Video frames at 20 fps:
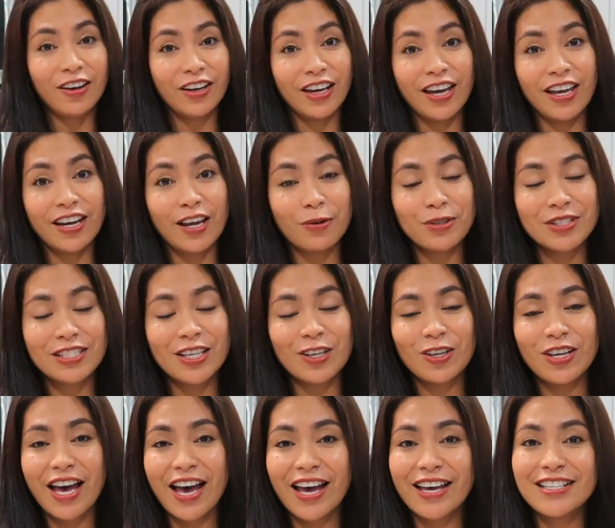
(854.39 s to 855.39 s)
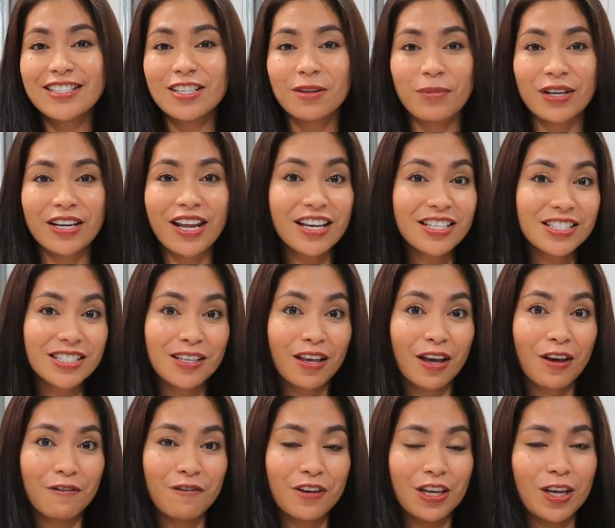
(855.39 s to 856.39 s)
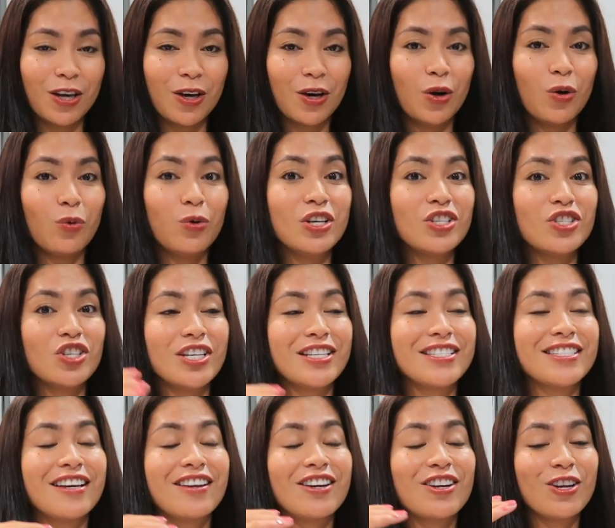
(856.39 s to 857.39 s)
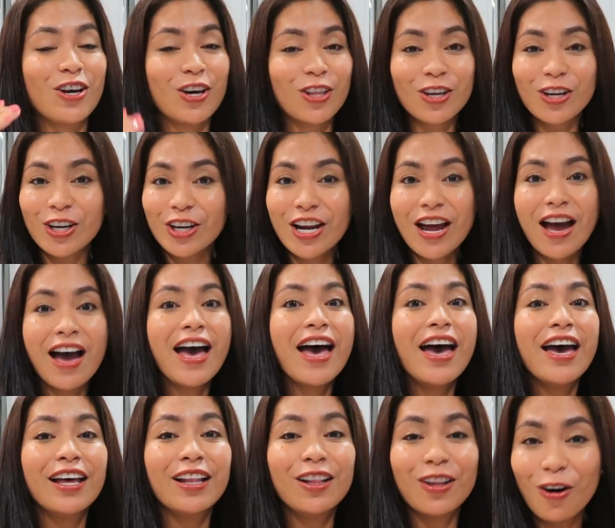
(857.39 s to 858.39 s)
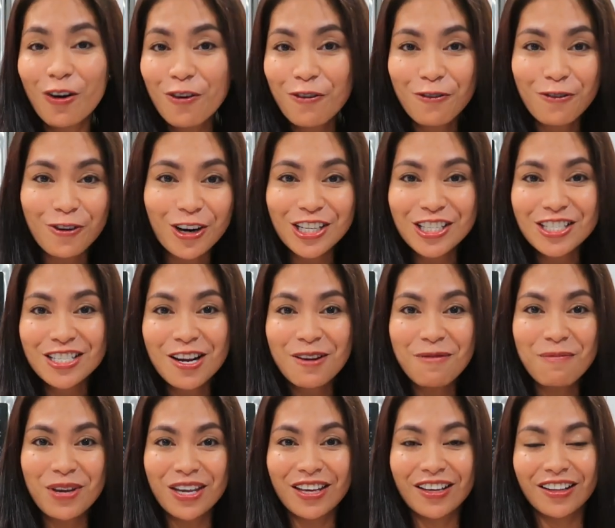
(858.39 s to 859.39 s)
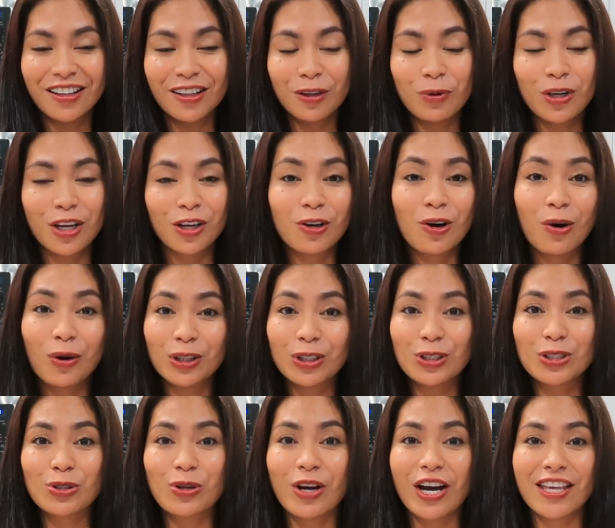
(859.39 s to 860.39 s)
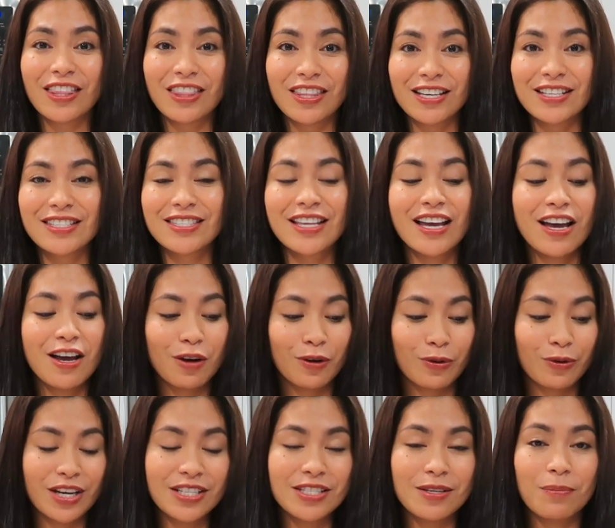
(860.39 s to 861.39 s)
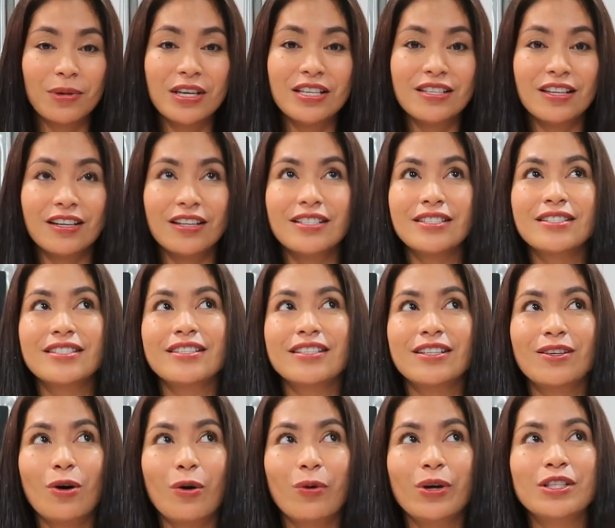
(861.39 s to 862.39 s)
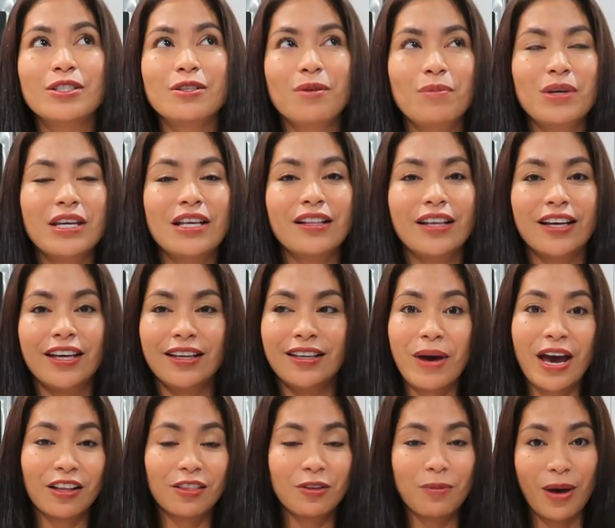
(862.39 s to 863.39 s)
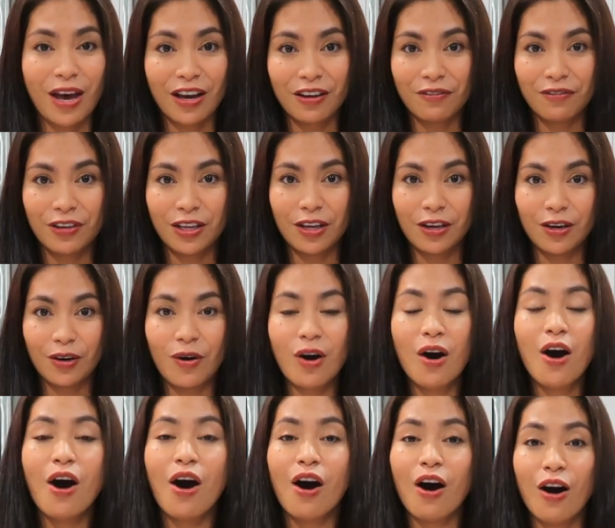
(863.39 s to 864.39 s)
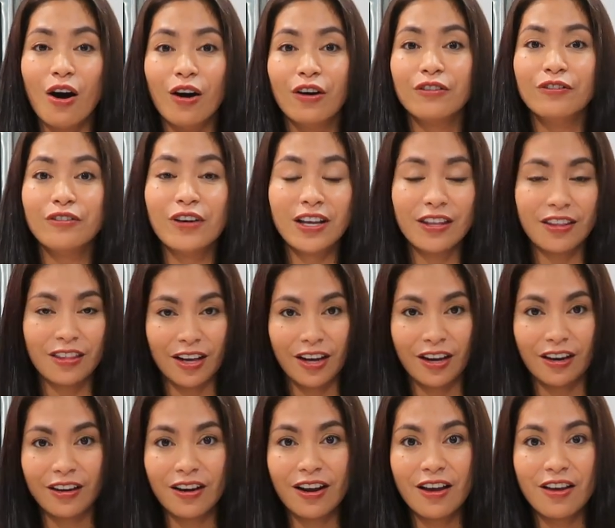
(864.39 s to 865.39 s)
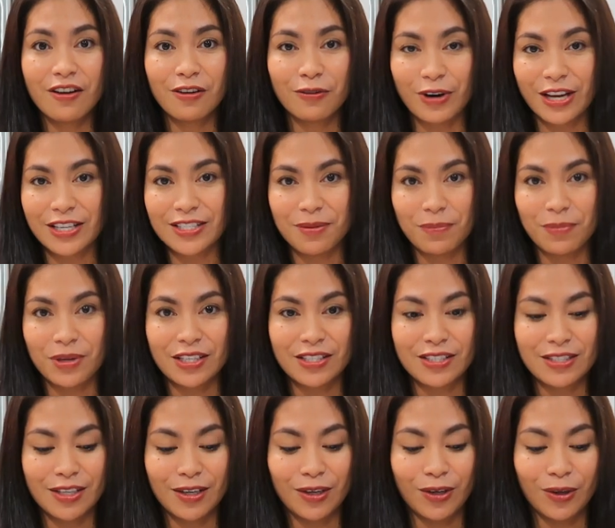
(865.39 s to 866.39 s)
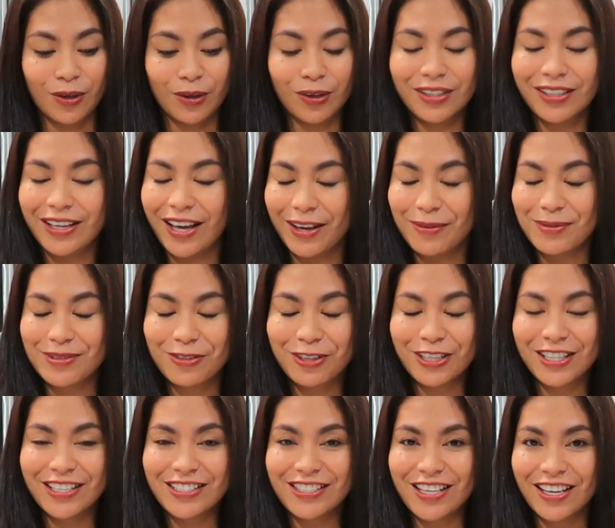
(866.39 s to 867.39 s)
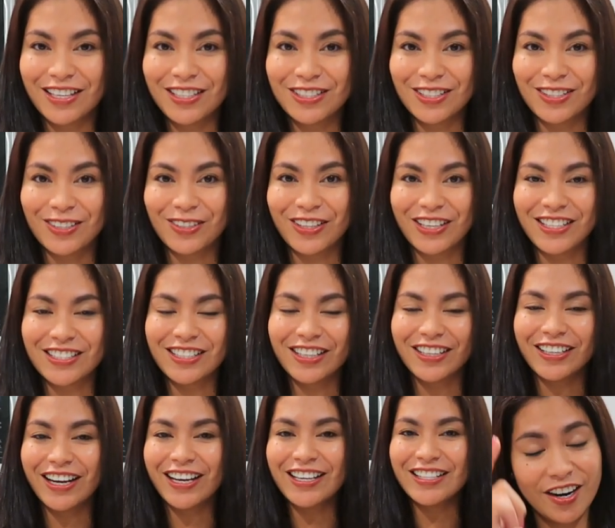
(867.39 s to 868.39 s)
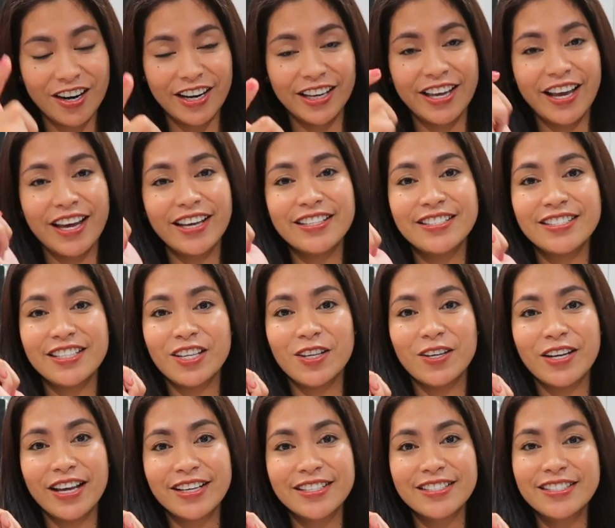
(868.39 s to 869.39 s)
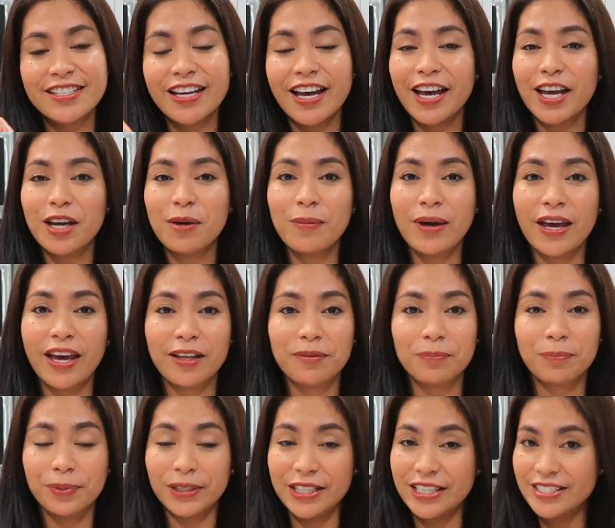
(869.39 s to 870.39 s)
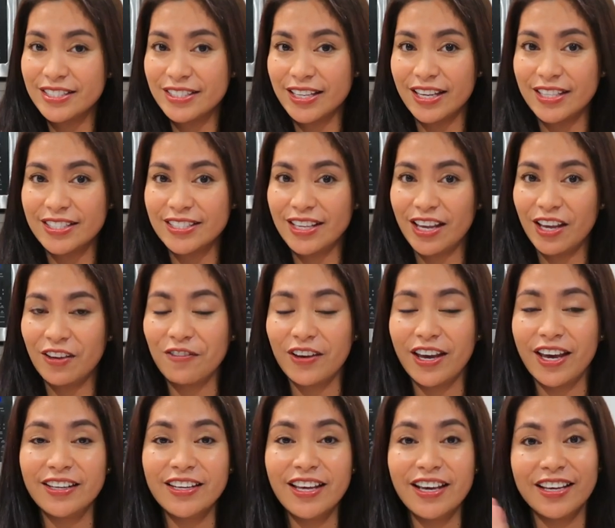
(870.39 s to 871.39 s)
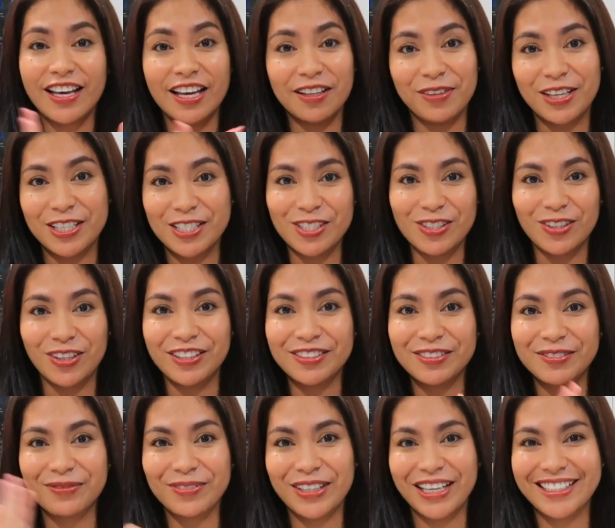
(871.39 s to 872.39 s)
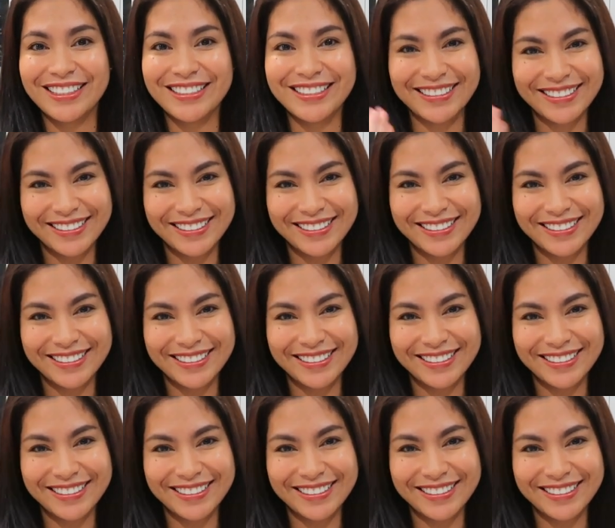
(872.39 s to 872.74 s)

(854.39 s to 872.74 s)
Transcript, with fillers: Okay, and I will see you guys in my next video which is another Hello Fresh meal. We are going to try this recipes and it's going to be like back-to-back -back video of their recipe so I'm really excited to do this all right all right guys see you next time and please stay safe and God bless you all bye